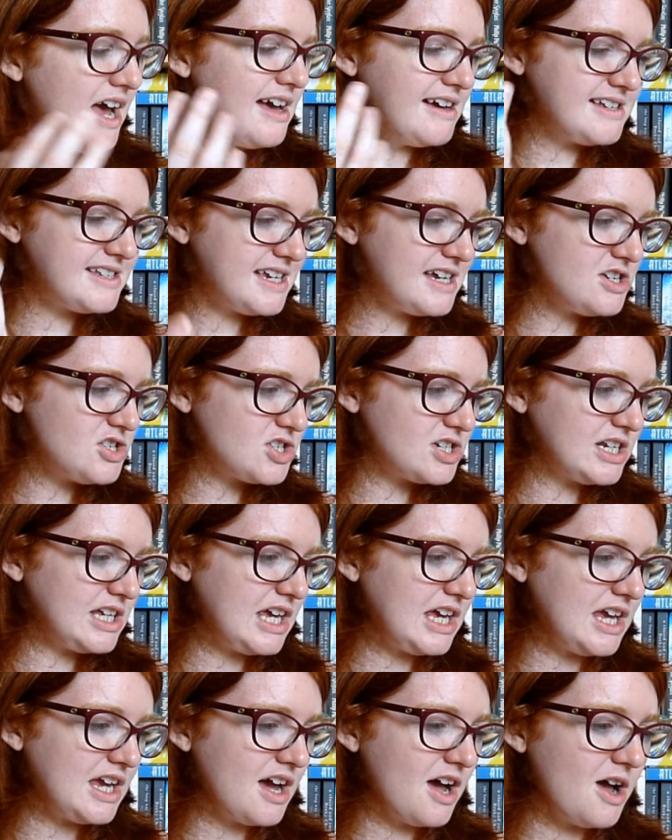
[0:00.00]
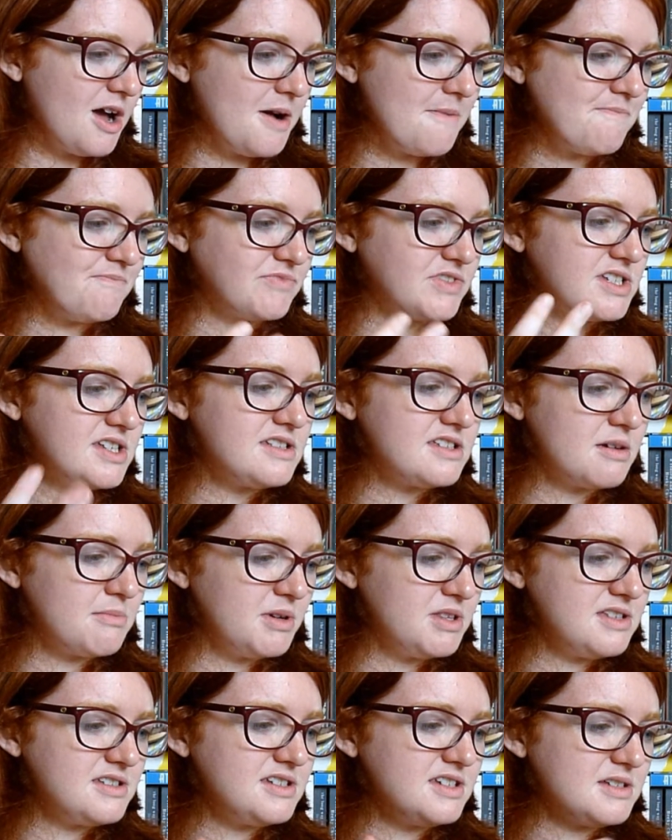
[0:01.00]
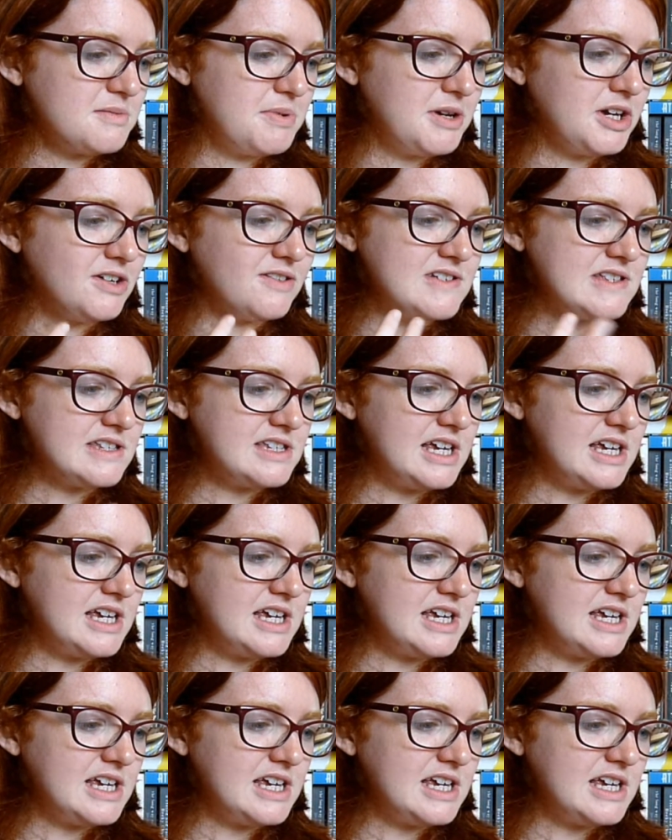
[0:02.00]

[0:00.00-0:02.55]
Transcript: Essentially, um, since her mother's disappearance,